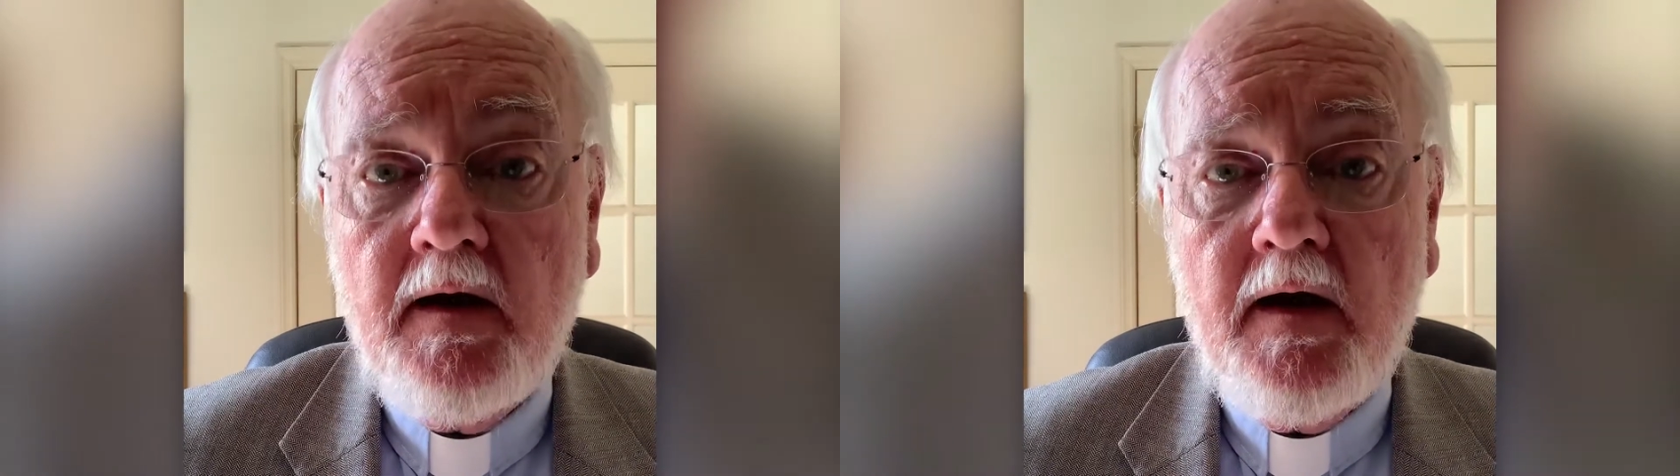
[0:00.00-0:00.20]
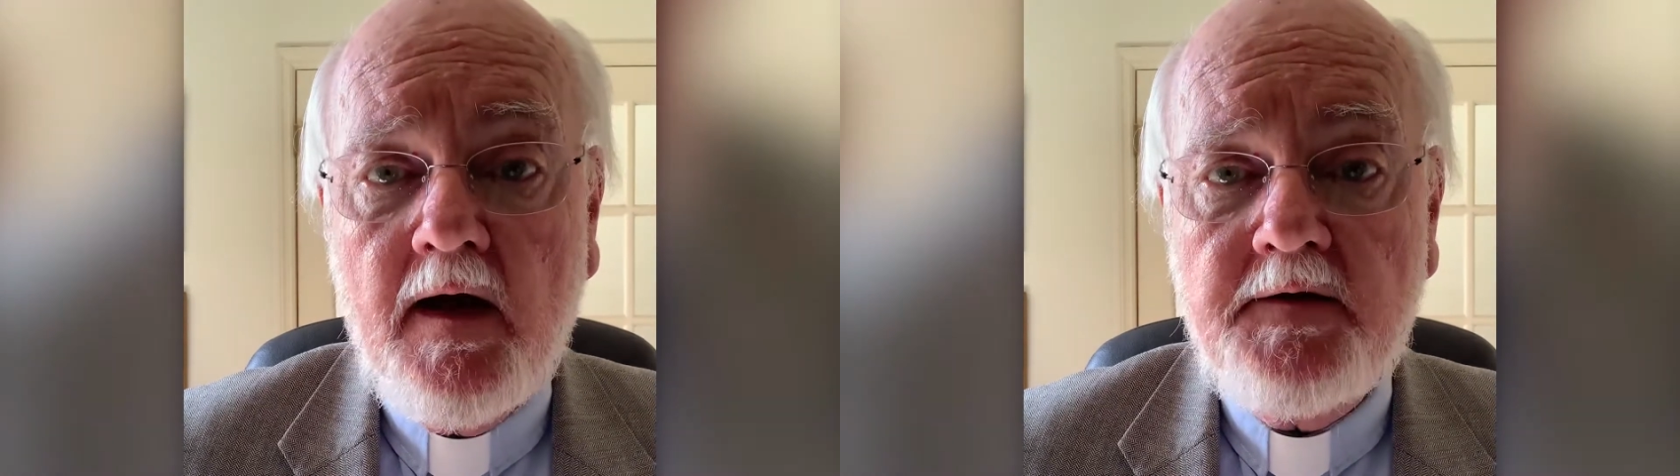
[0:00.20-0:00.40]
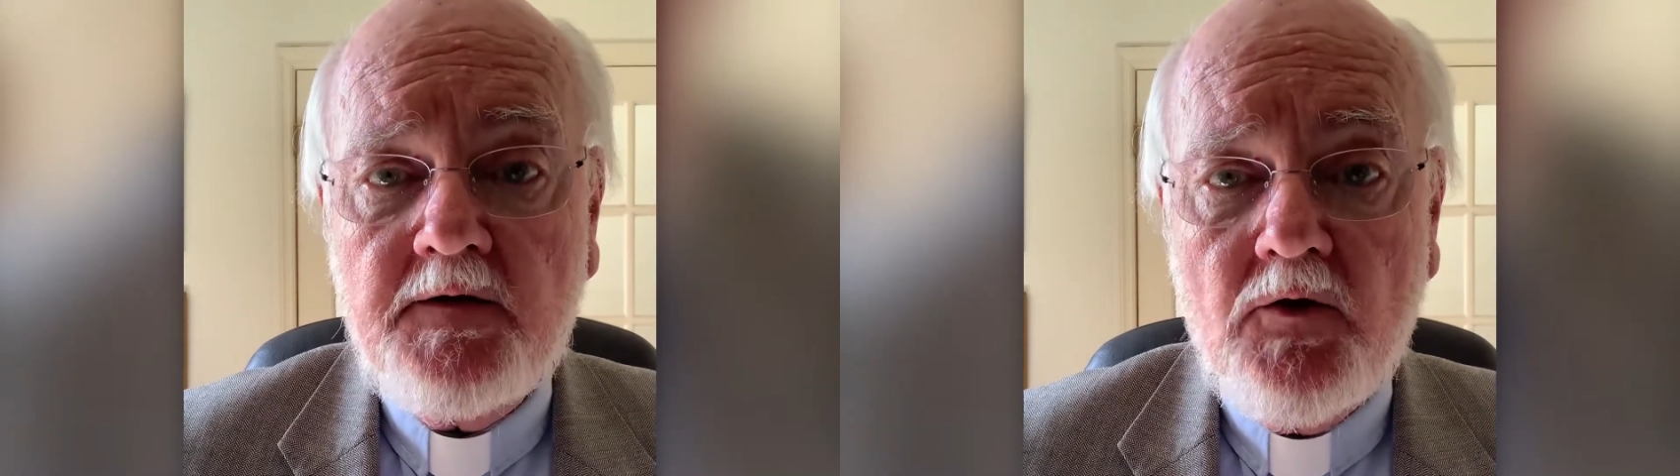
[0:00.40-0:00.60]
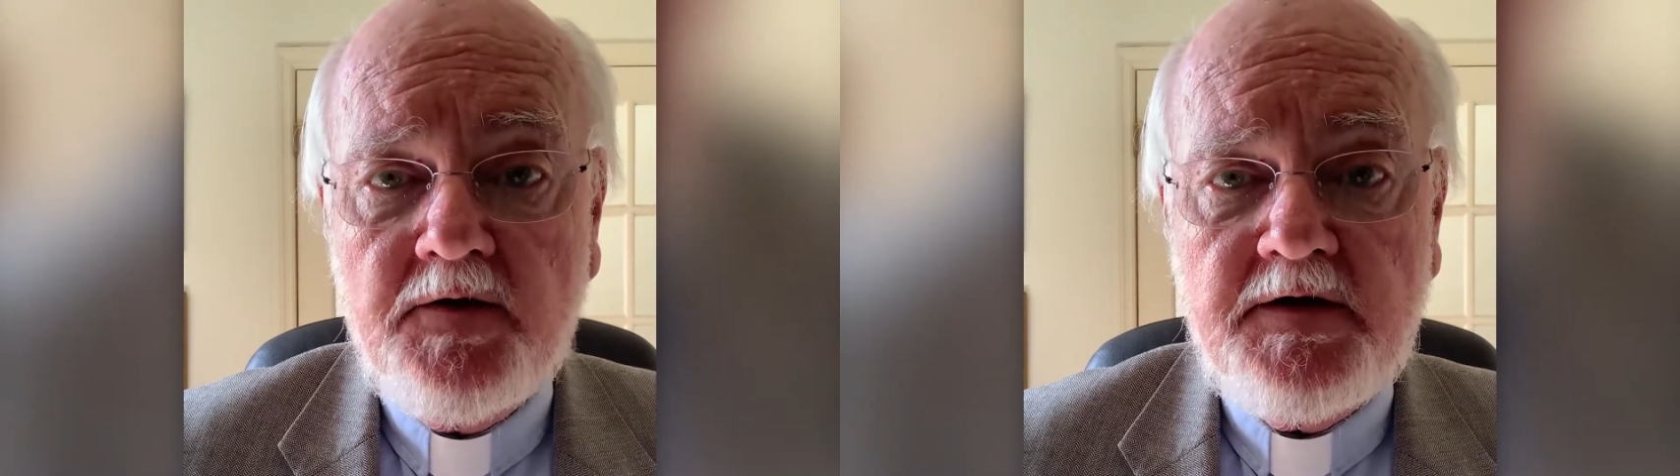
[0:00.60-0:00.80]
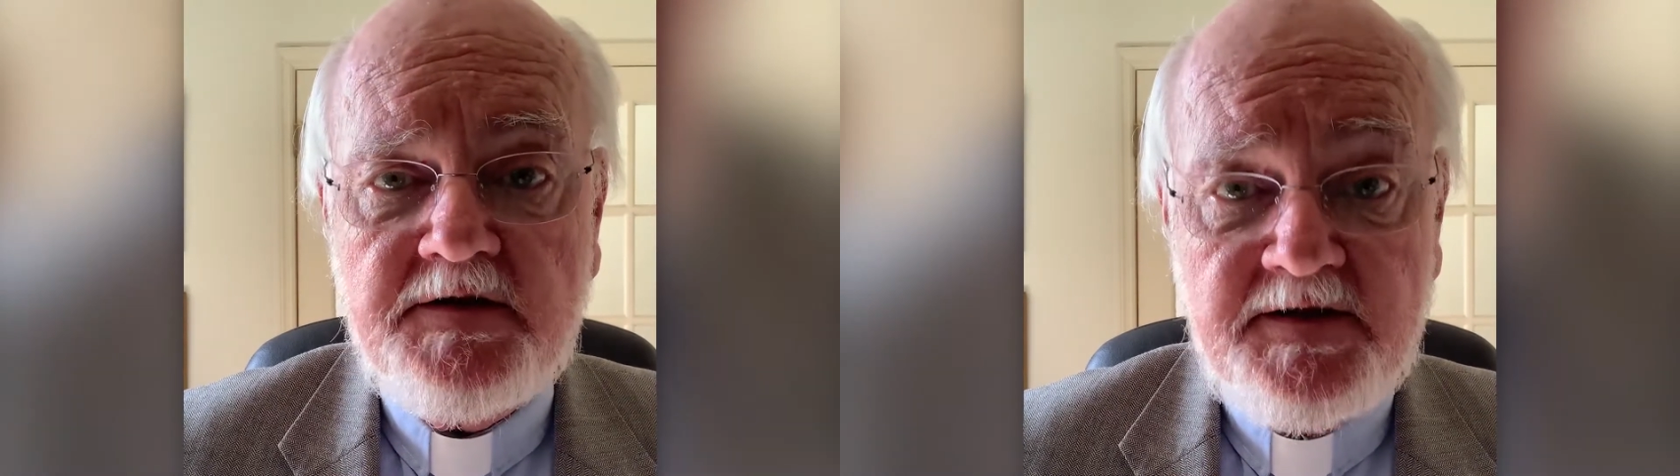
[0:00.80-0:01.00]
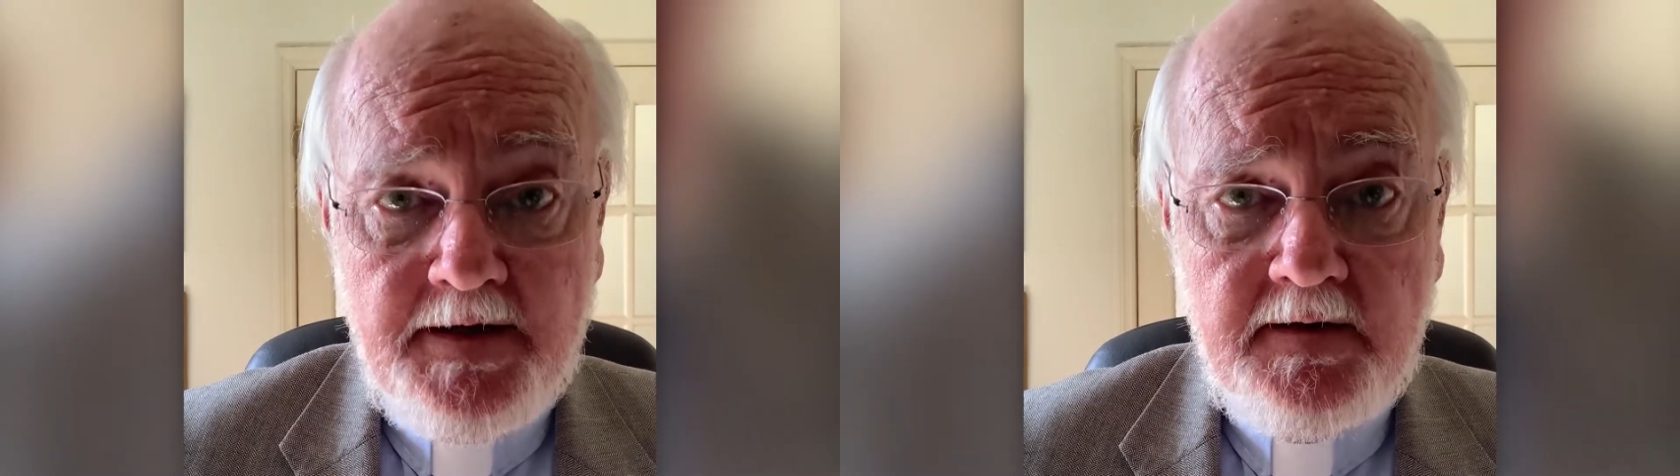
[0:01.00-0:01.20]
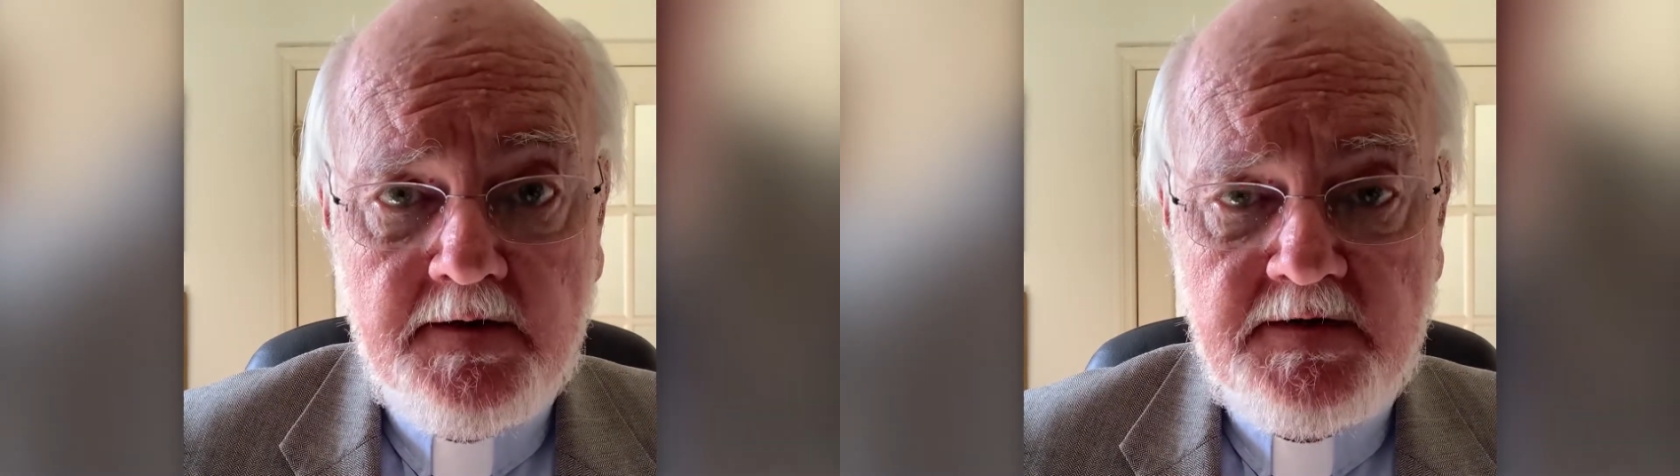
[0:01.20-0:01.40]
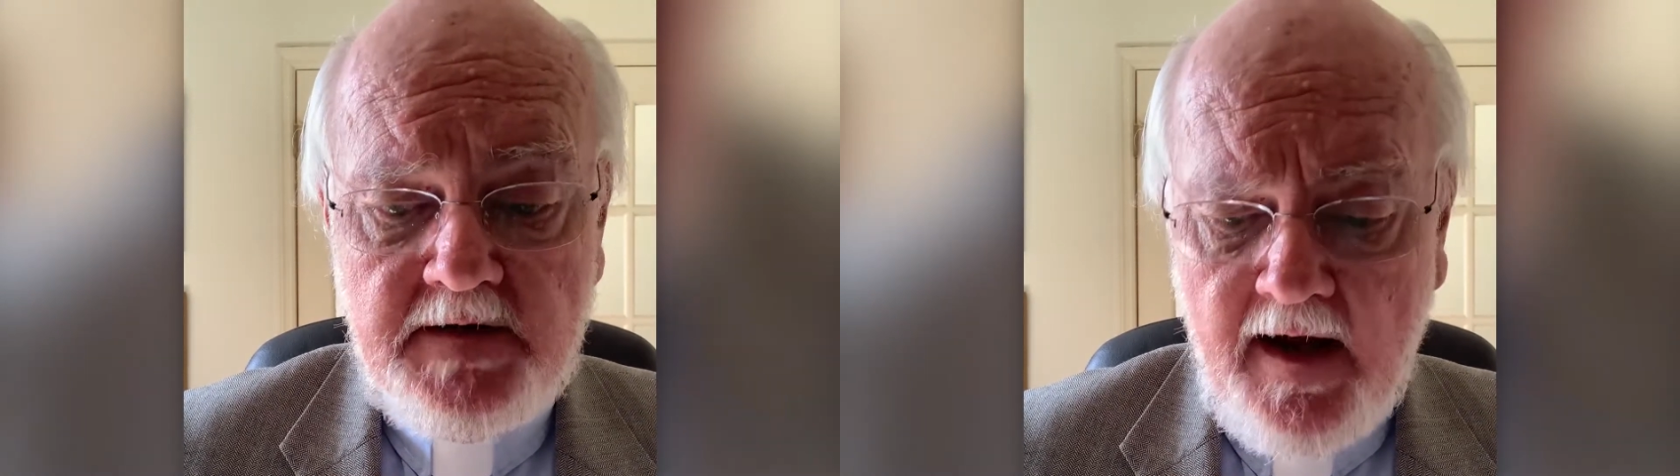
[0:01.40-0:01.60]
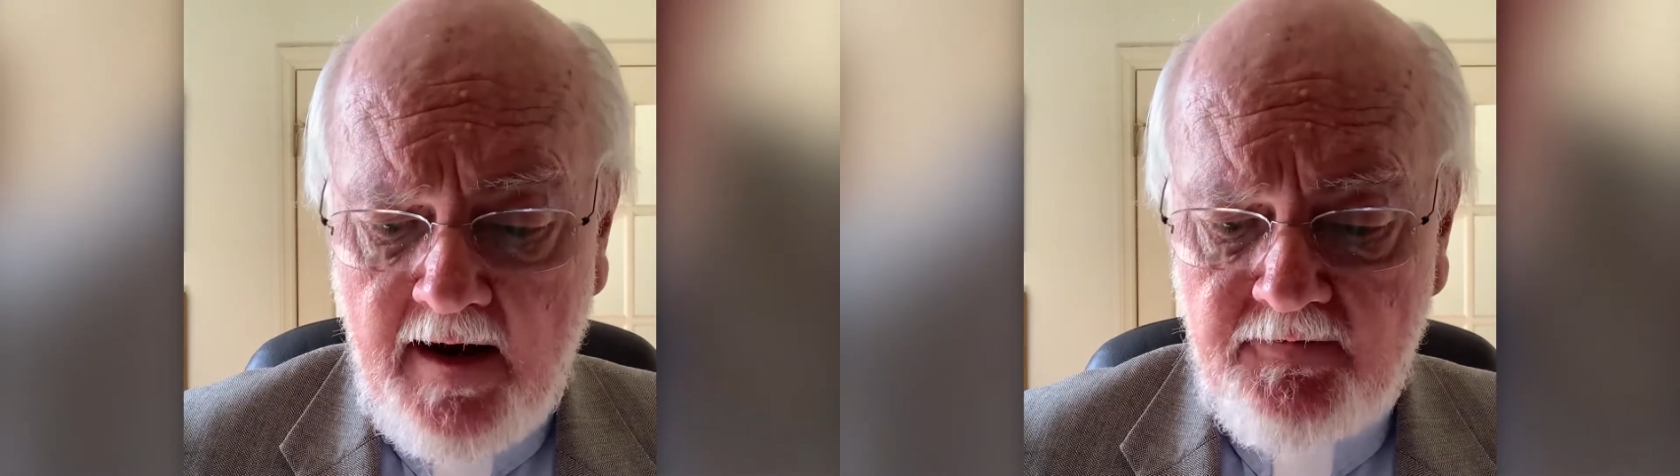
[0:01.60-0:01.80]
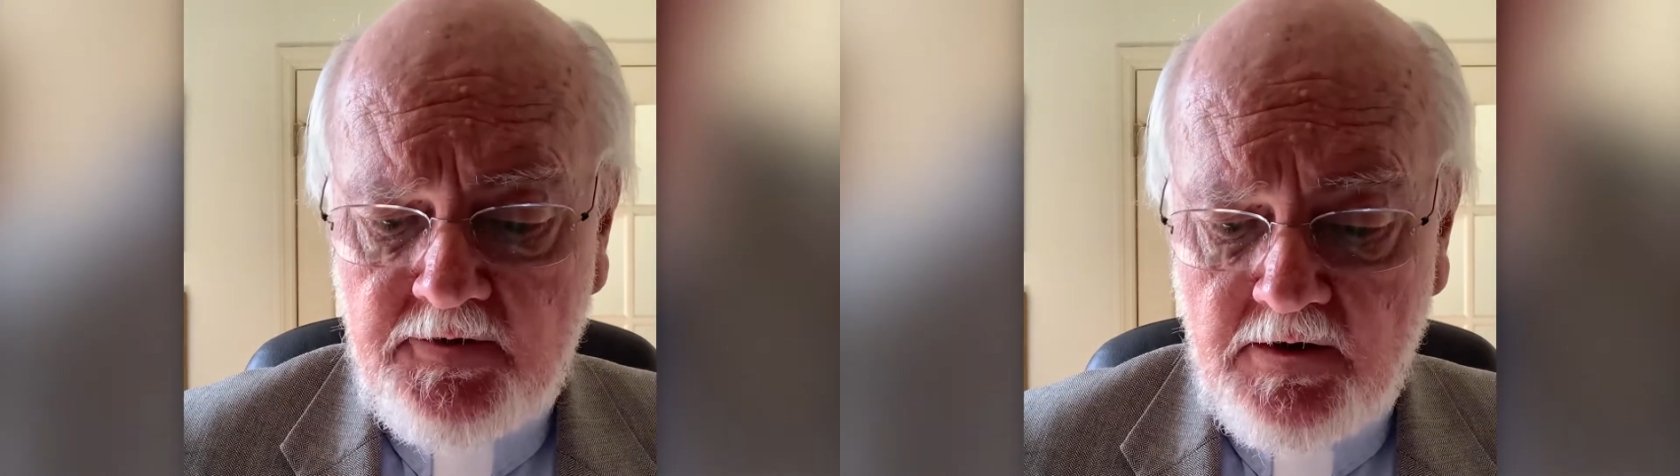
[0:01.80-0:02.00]
and to your descendants
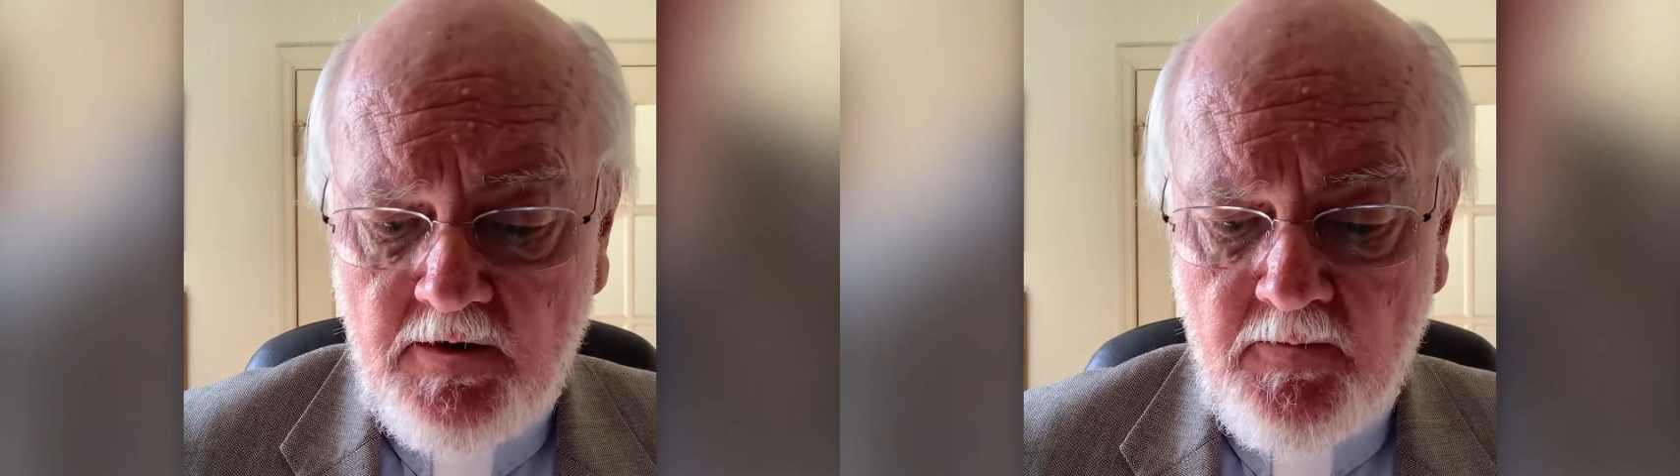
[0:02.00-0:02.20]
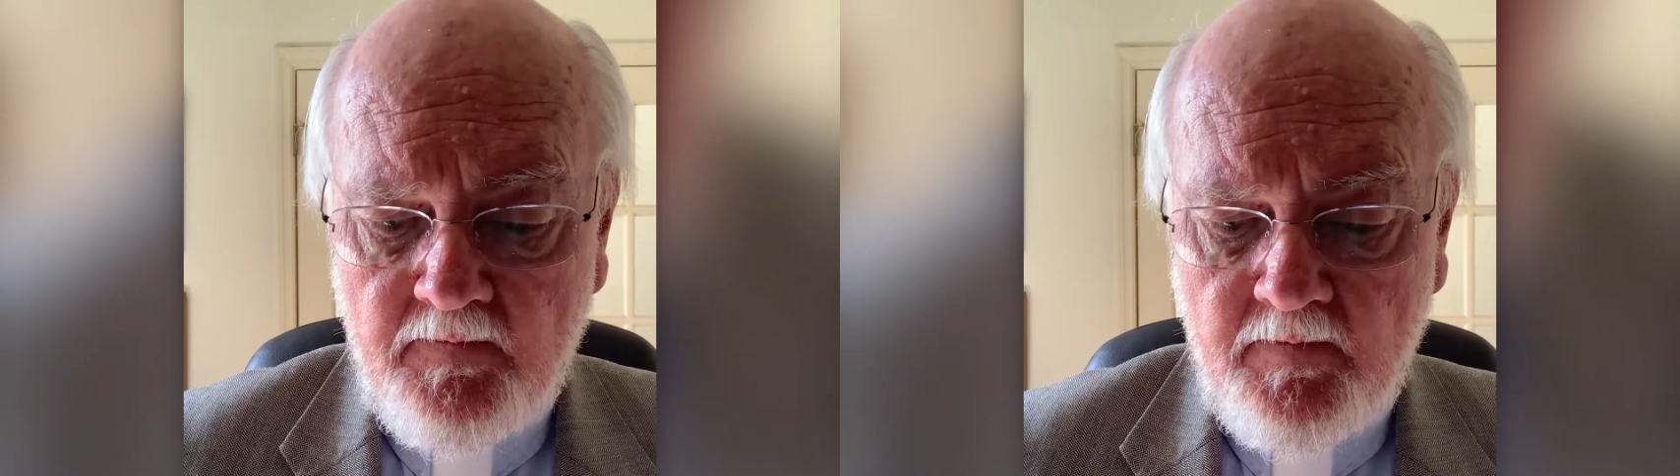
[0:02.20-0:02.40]
after you.